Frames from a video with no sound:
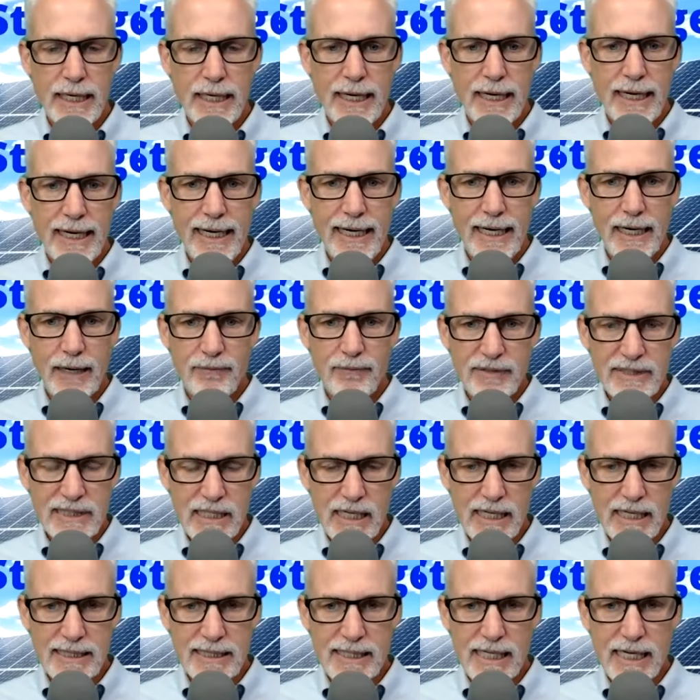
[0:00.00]
He
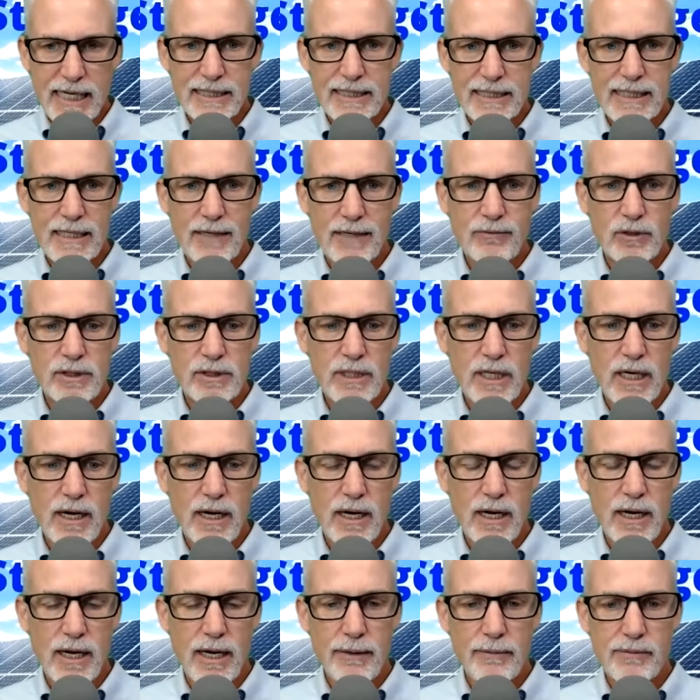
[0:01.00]
emphasized that several
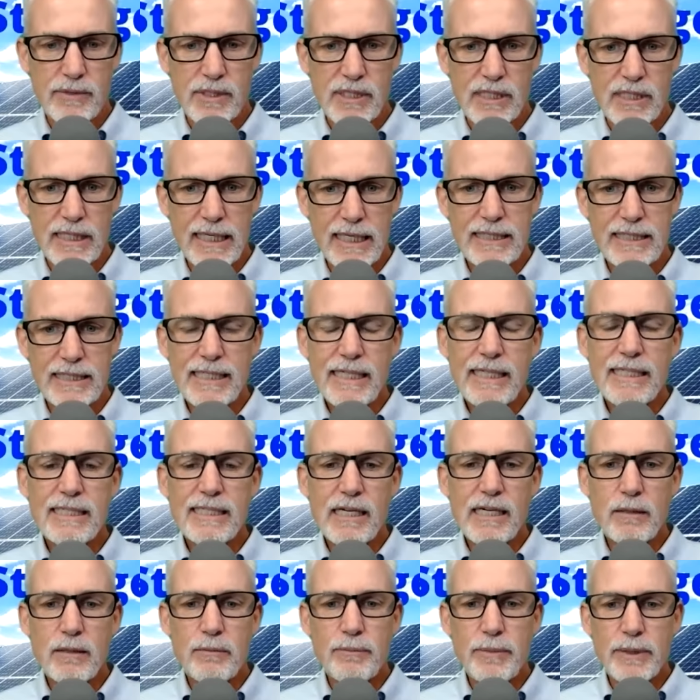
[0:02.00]
times. It's easy
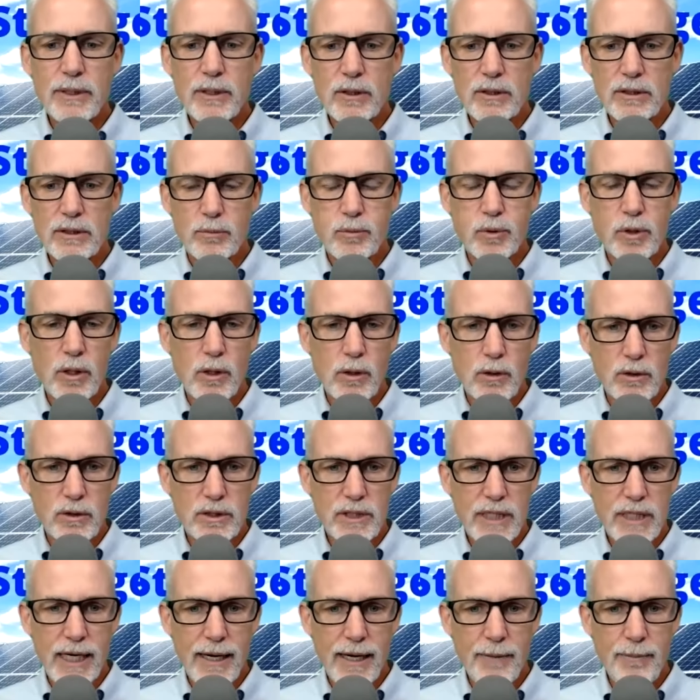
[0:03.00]
to build a
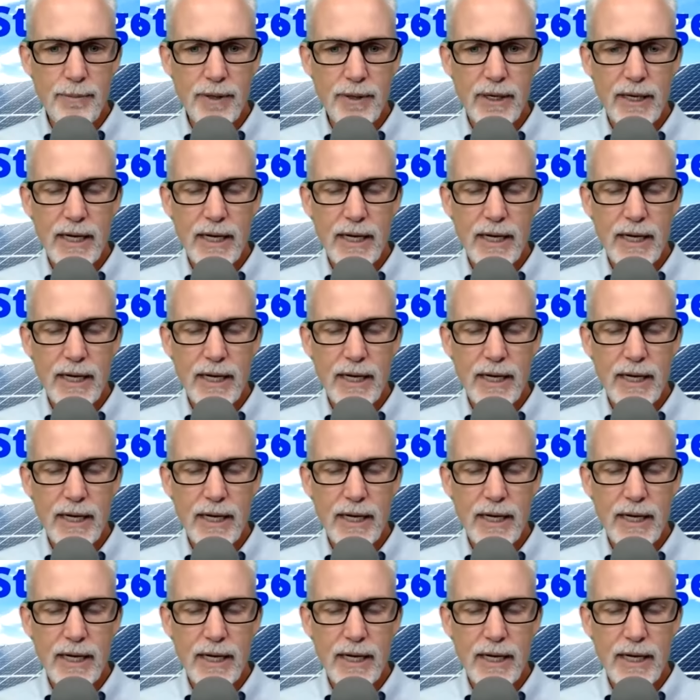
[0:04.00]
prototype.